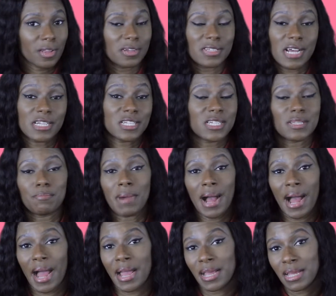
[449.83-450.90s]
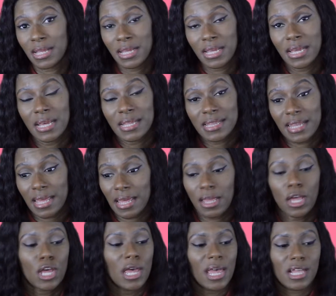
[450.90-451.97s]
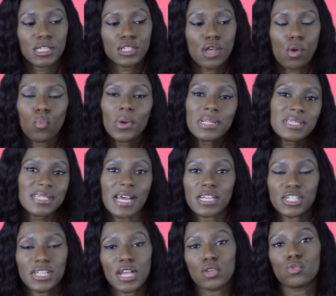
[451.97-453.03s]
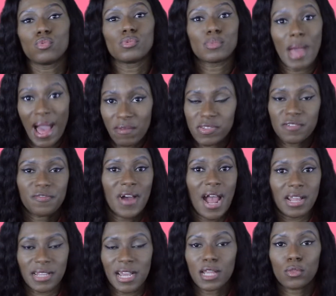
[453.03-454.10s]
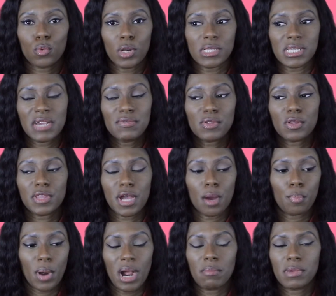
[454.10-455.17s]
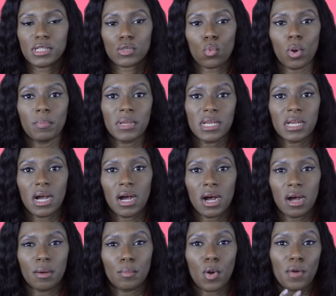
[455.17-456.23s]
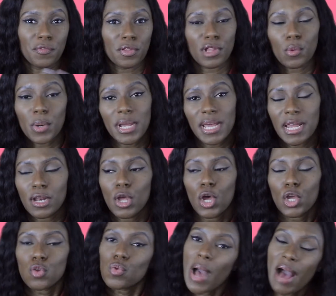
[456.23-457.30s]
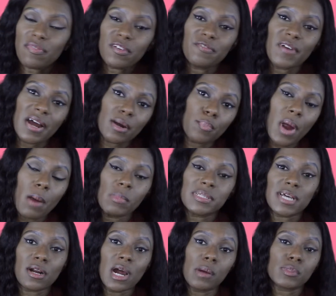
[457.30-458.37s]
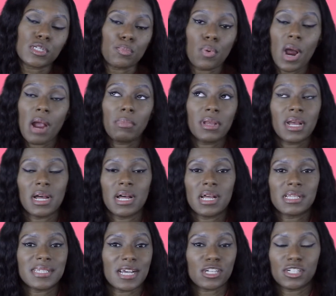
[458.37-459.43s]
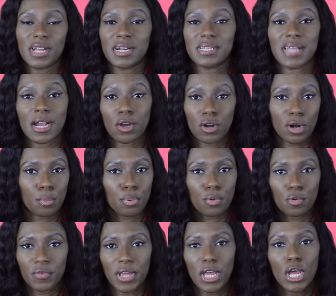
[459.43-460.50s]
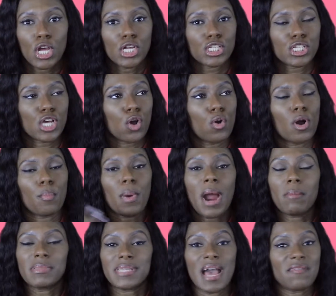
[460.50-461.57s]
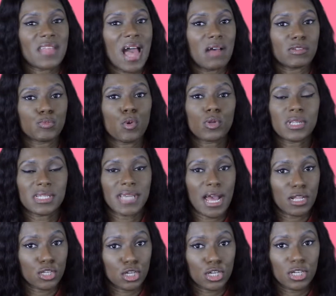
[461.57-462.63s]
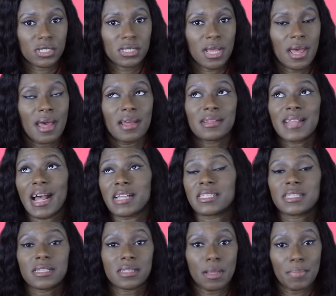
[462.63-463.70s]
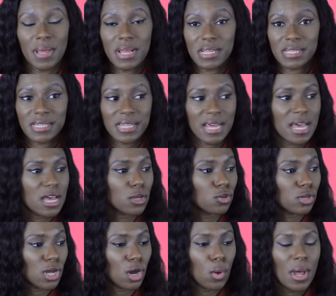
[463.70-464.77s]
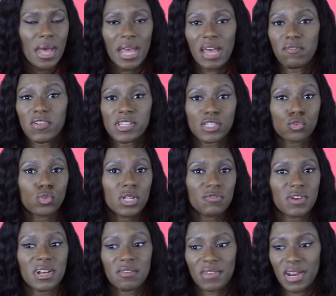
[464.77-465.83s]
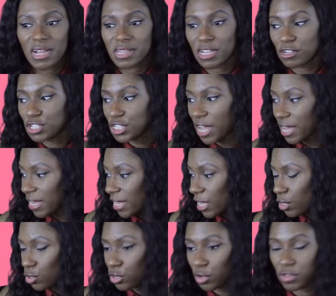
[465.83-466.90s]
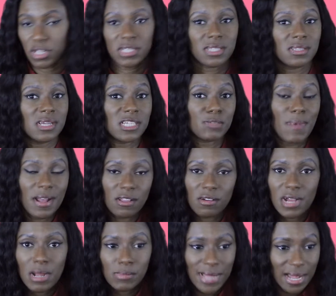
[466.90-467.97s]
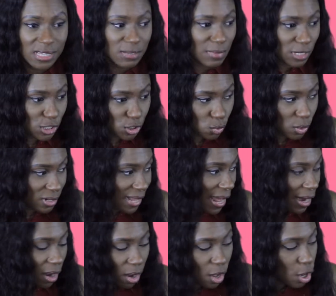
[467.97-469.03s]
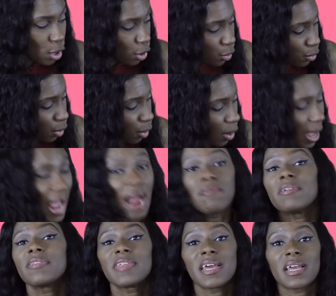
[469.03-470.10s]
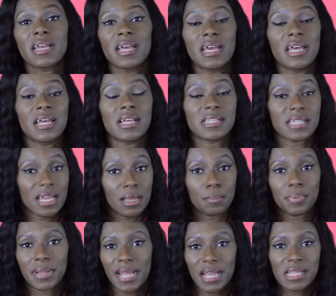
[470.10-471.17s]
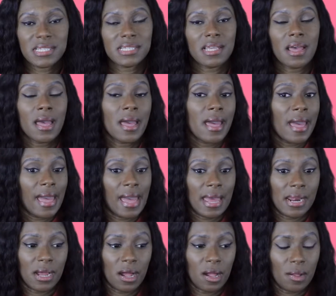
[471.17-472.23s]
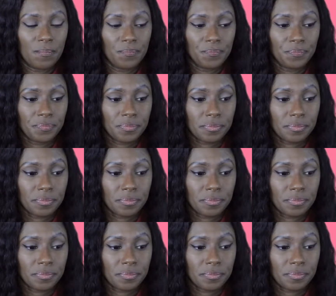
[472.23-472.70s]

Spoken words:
So that's just my thing. And so with Section 8, you have to find landlords, even though the apartments will be on the lower end, you have to find apartments that are up to par because Section 8 is not going to approve it. So apartments have to have smoke detectors. That's the biggest thing. You know, if it's newly renovated, they're checking, you know, the inspector comes out to make sure that, you know, everything is in place. And